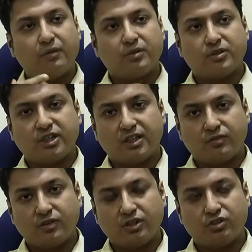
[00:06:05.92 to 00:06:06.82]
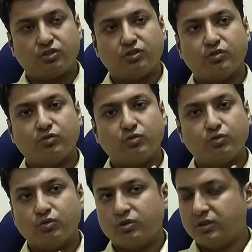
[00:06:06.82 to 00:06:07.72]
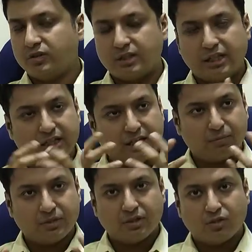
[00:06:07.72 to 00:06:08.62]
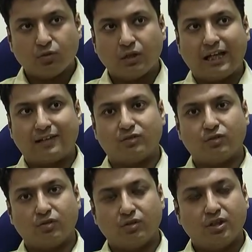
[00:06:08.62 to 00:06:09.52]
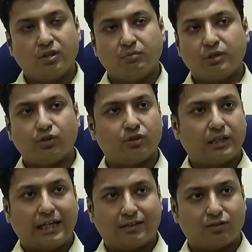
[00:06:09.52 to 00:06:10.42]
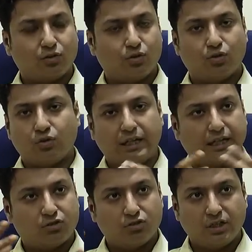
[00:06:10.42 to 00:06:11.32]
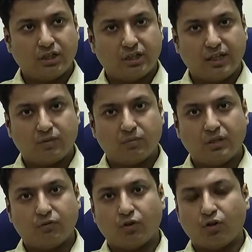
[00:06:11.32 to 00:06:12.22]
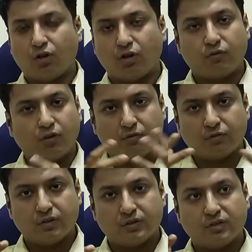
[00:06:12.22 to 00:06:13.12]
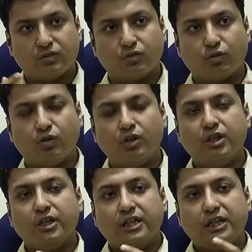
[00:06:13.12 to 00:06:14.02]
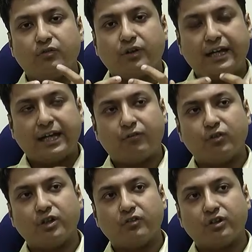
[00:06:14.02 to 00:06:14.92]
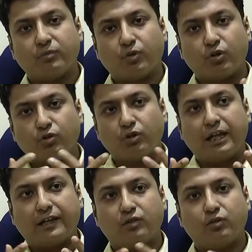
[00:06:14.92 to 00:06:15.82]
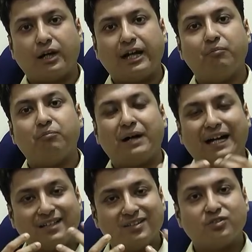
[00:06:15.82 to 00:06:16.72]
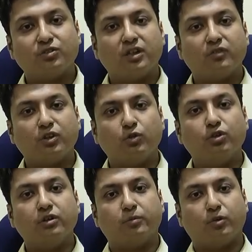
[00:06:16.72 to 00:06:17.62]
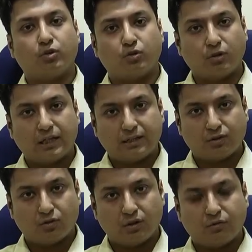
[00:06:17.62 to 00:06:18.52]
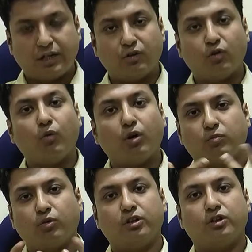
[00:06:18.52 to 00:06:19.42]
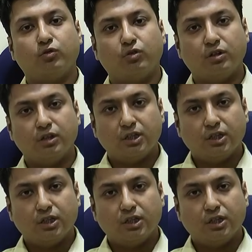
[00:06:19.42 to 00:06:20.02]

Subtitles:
am a chest physician who is indebted to Glaxo because Glaxo actually takes me for a lot of conferences. So, if I have to give a report to Glaxo, I am biased to give a good report to Glaxo if I know what molecule